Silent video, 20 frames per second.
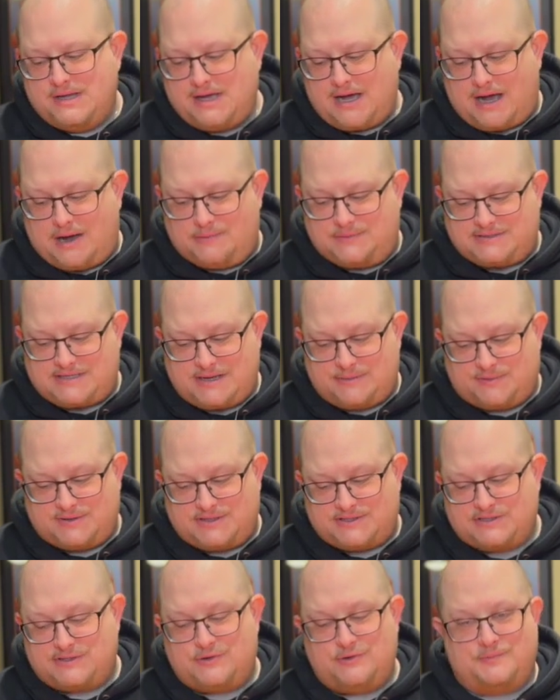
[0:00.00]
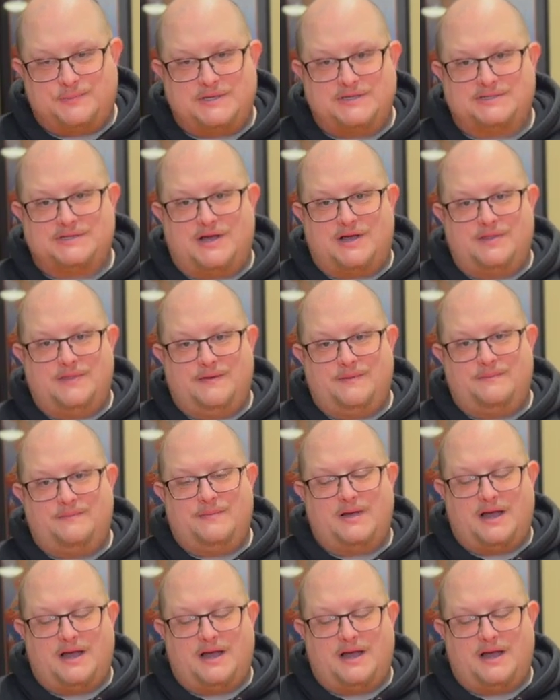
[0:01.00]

I was able to scoop this on them.